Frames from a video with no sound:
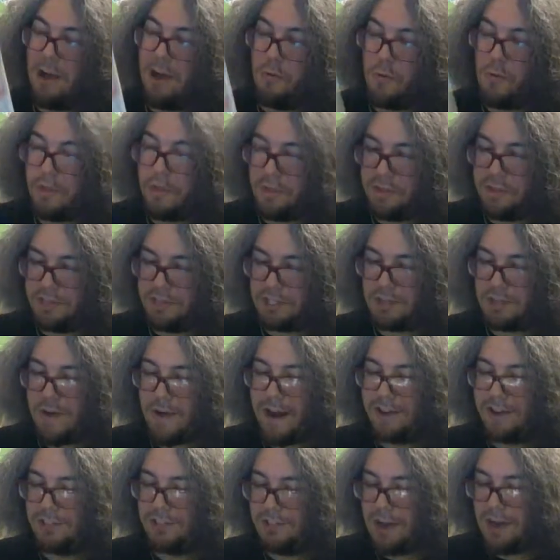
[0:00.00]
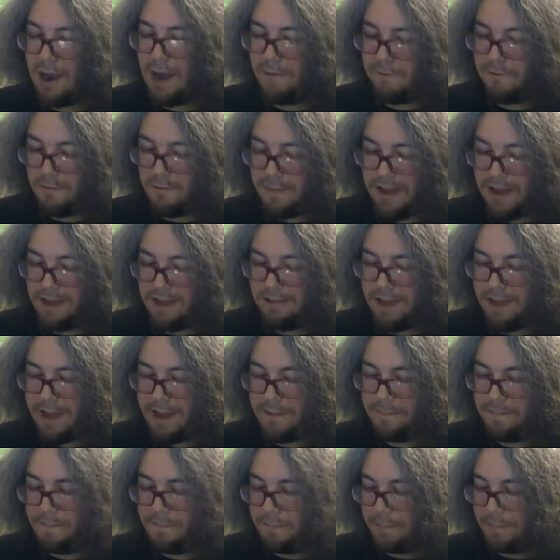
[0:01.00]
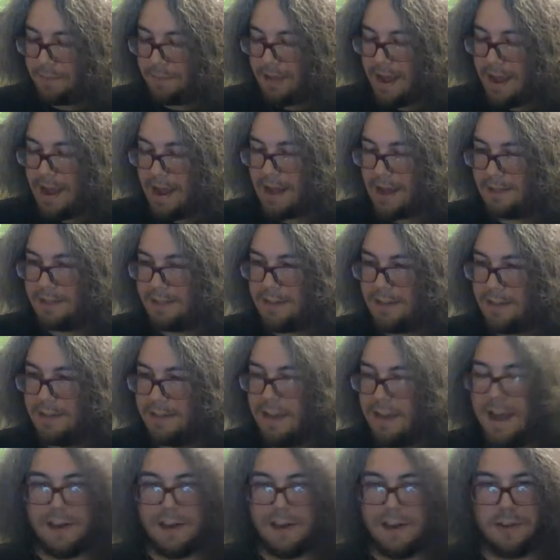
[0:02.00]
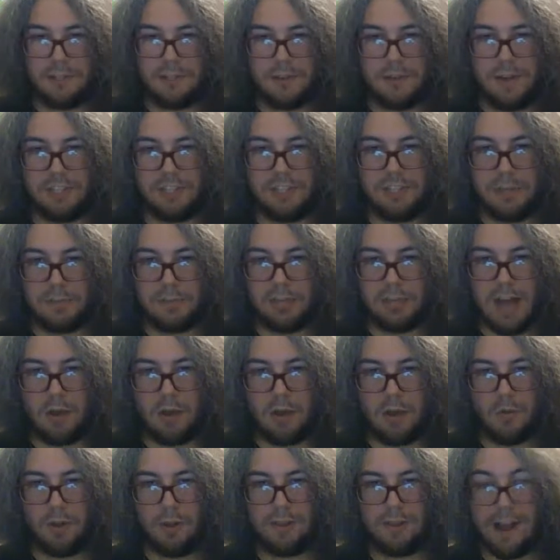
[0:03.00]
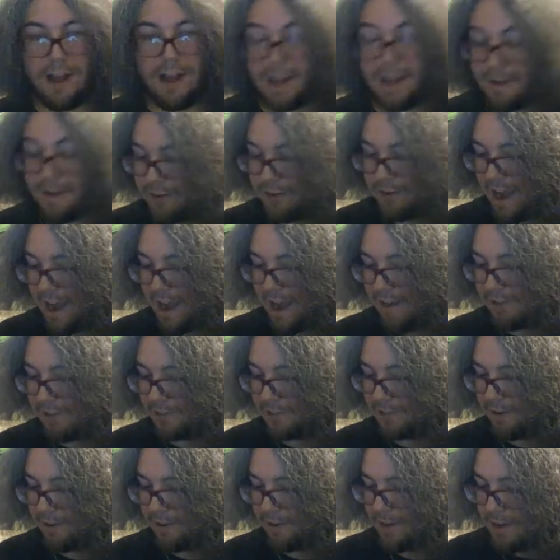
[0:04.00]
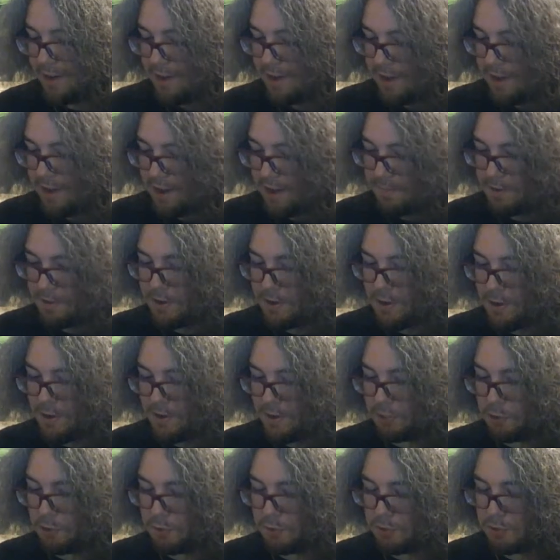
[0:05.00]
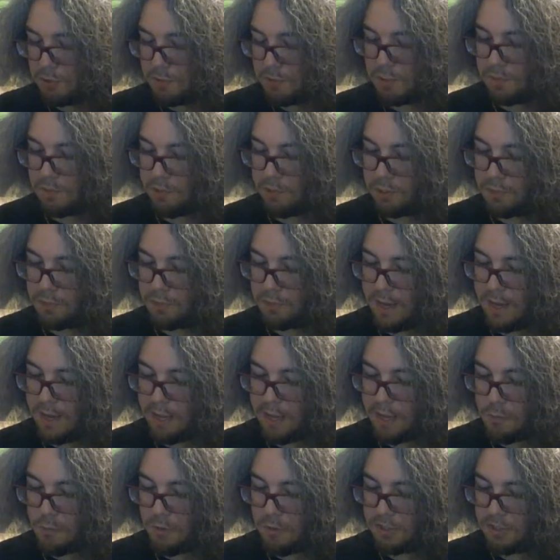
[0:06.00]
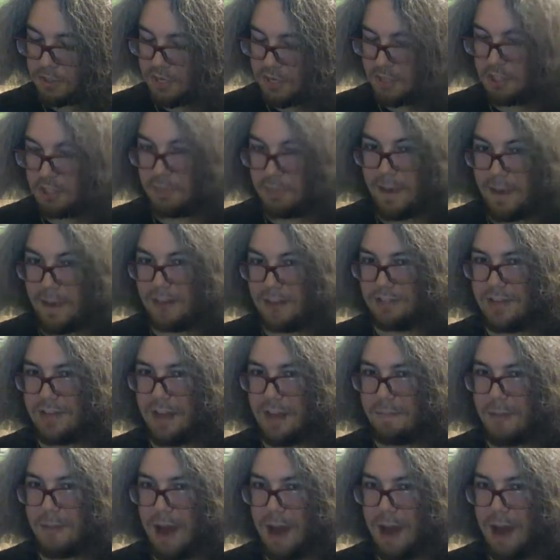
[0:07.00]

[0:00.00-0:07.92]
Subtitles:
with the strategy guide for Melee. And yeah, it also has tips on how to unlock every character, because Super Smash Bros. Melee was the Smash that